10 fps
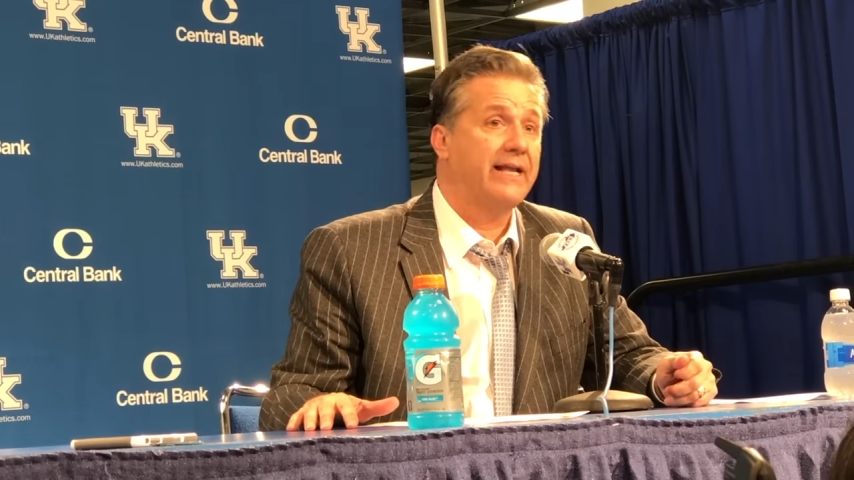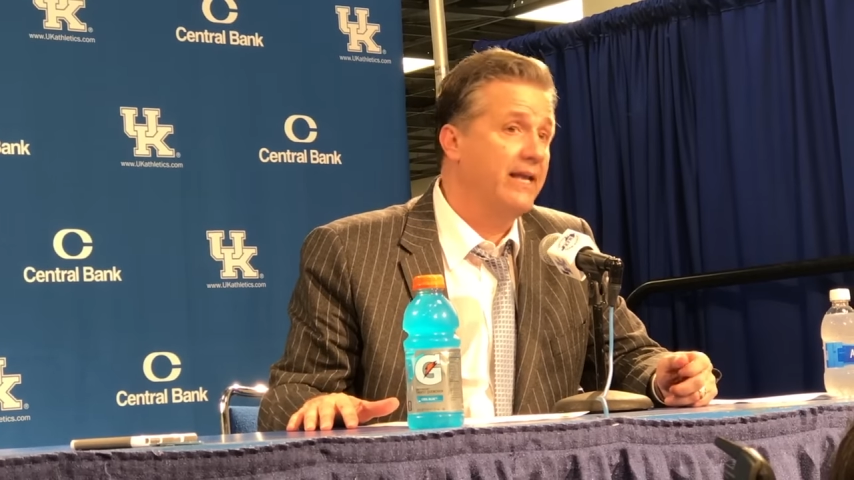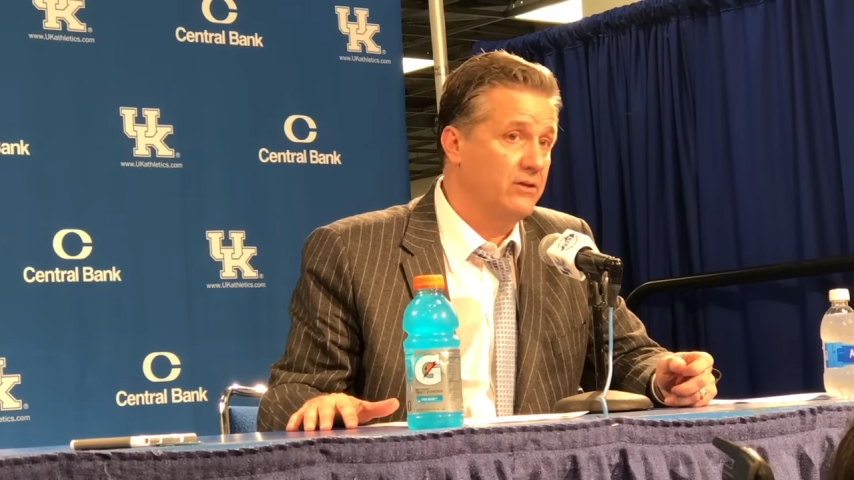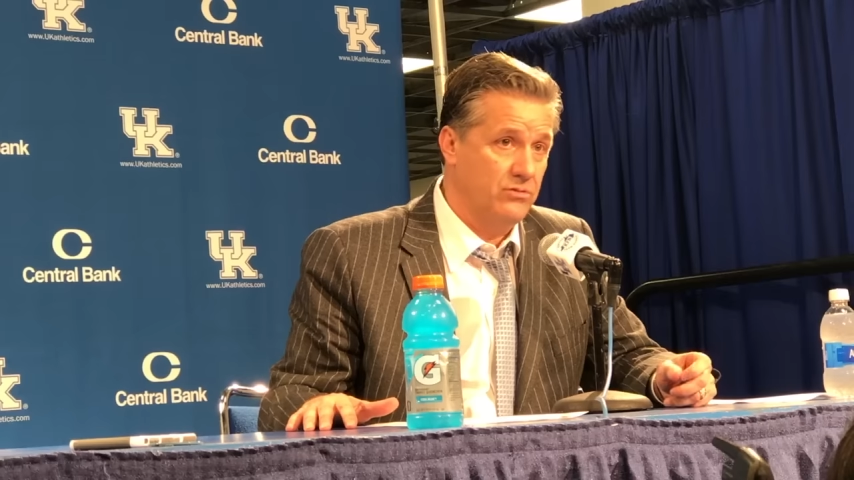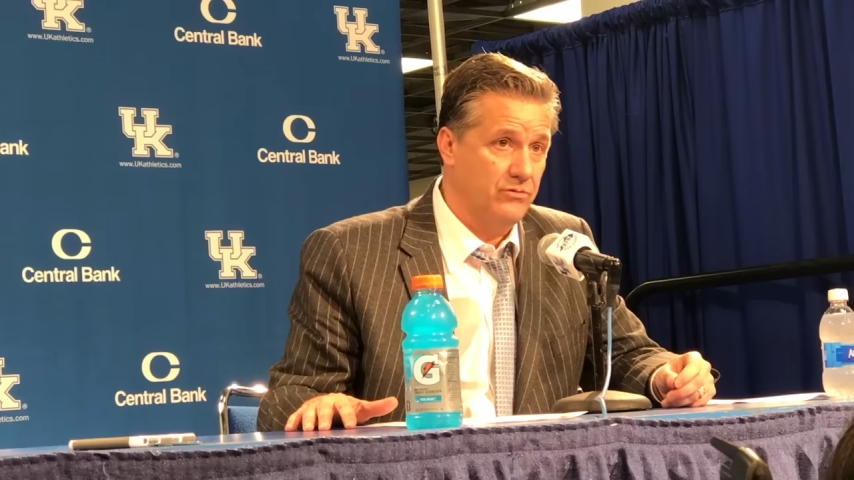I
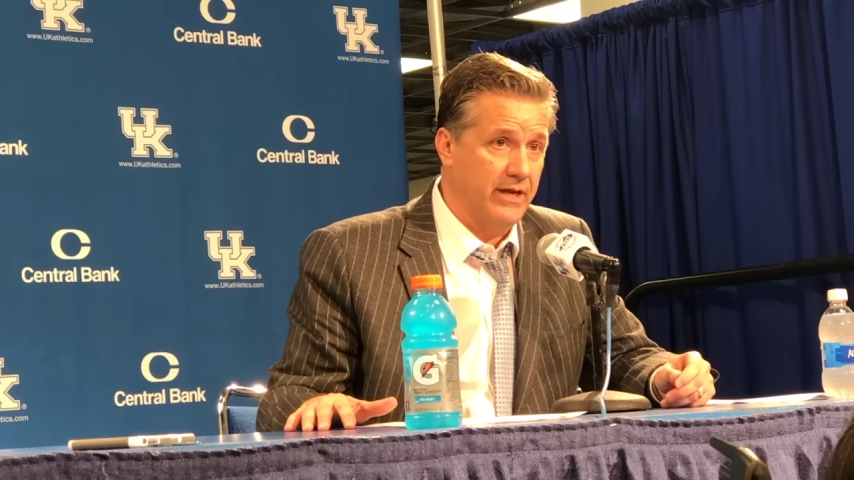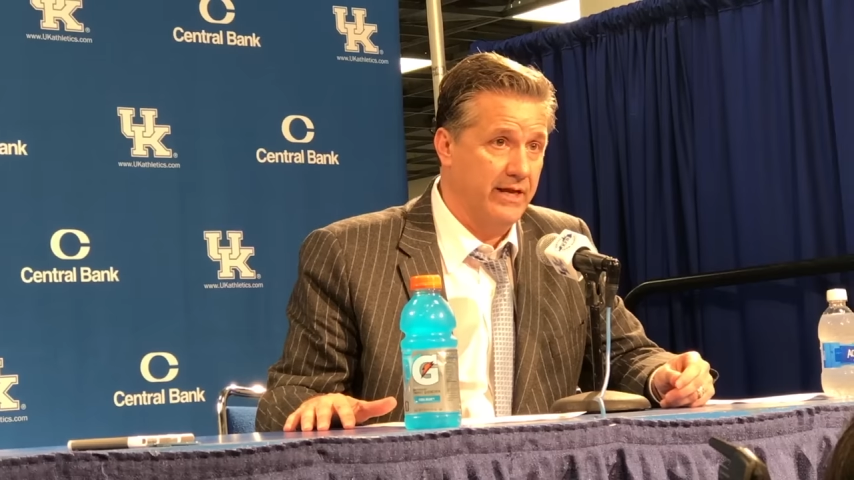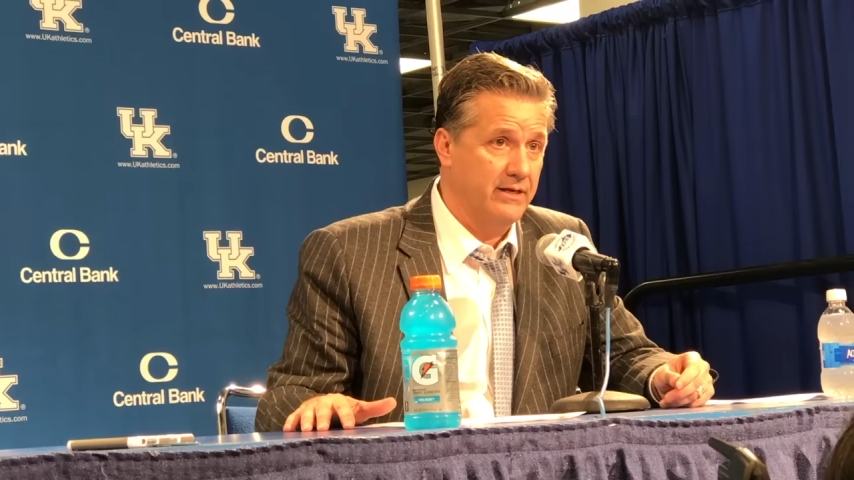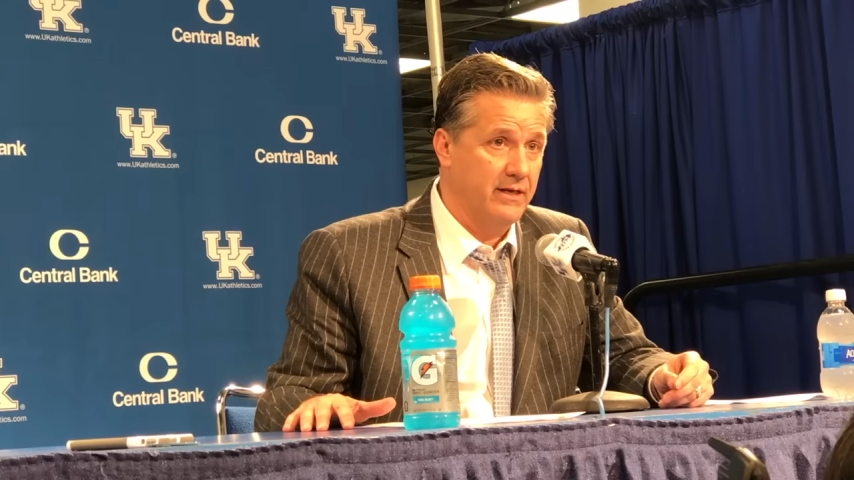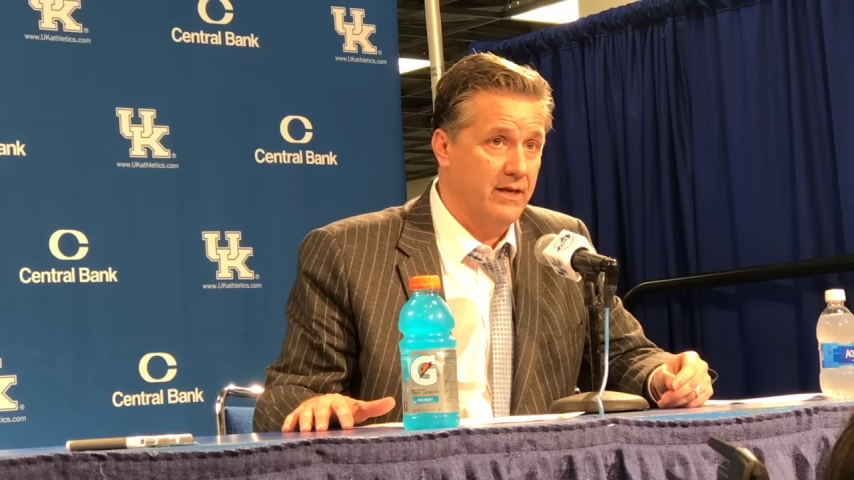can't do
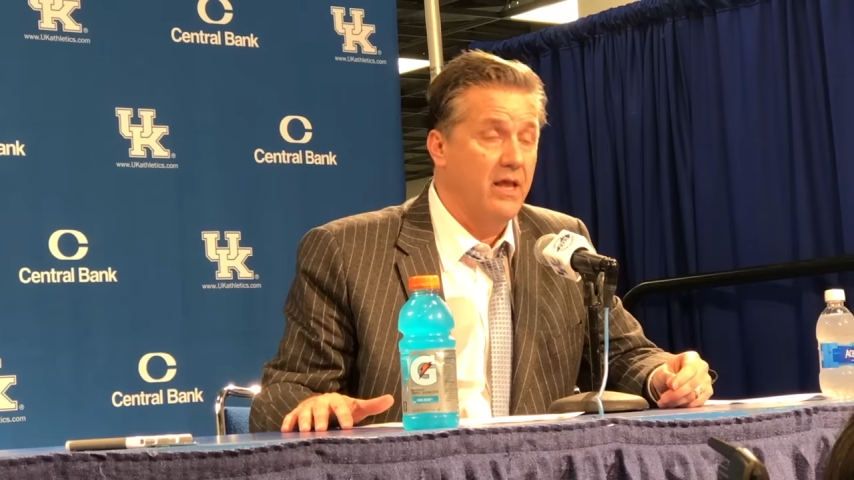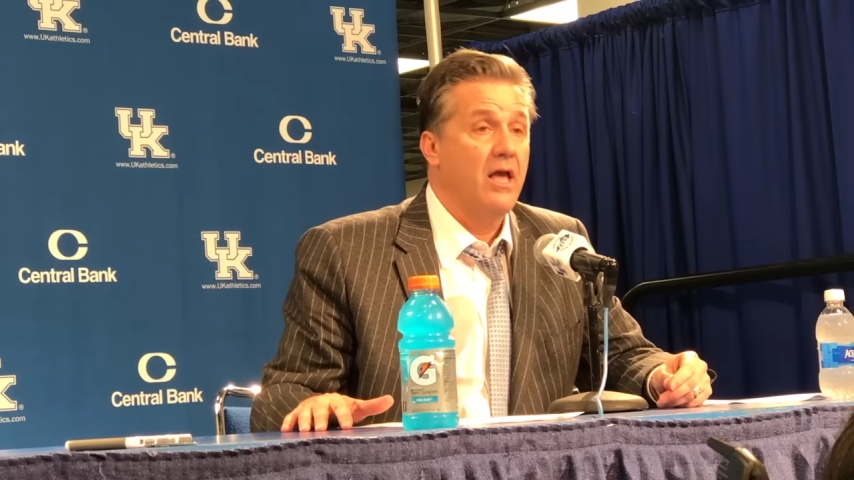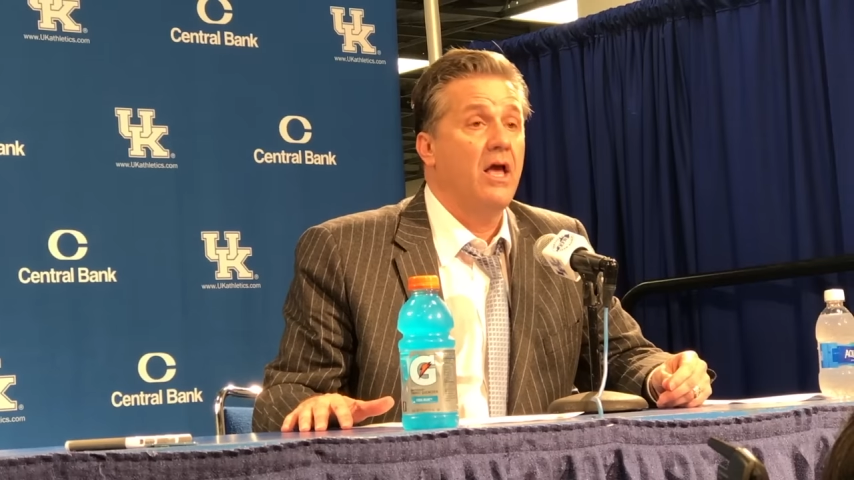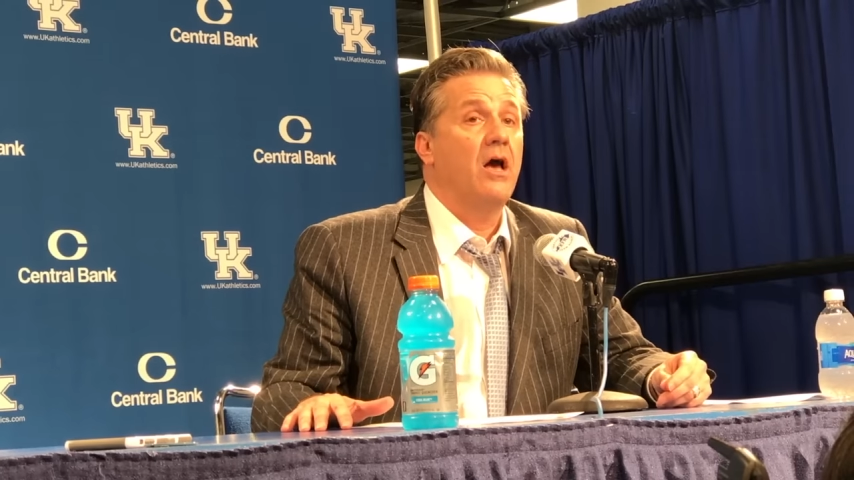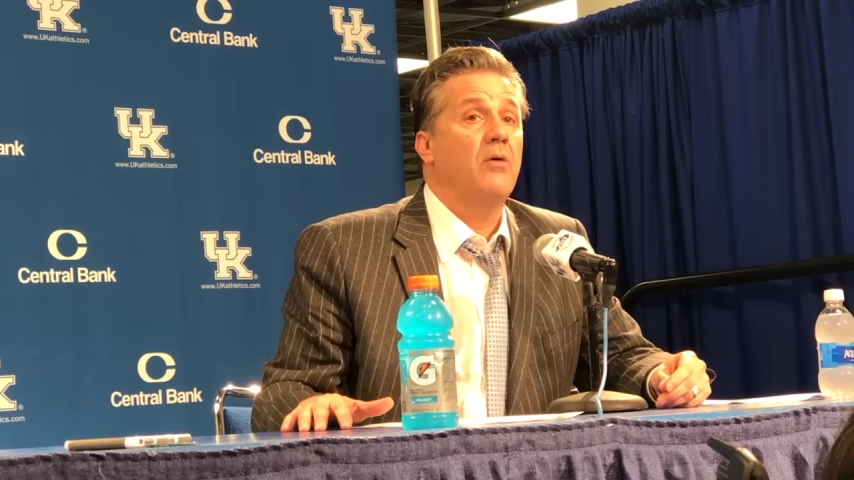
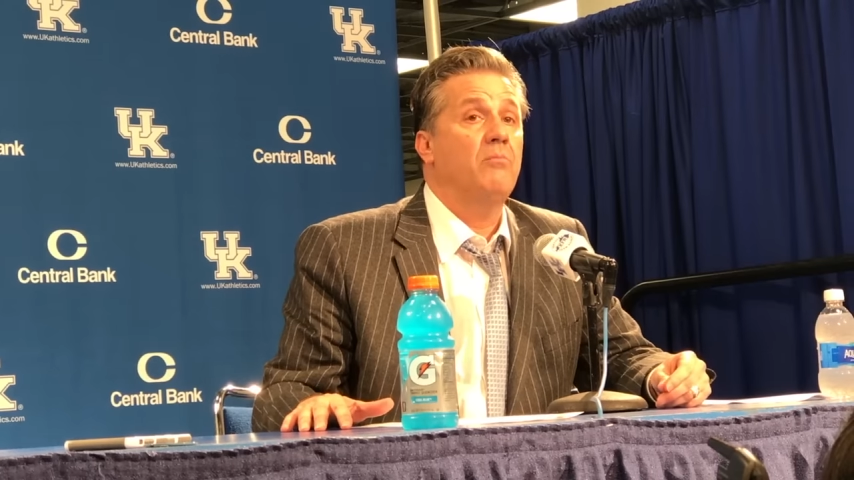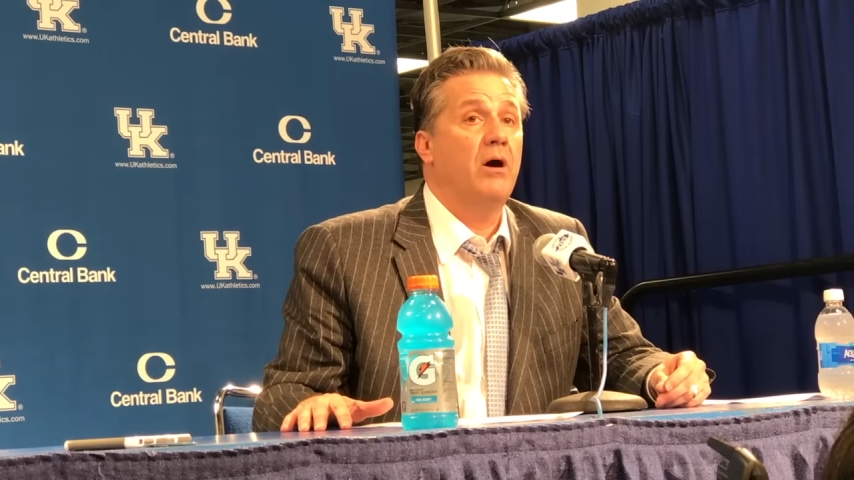that.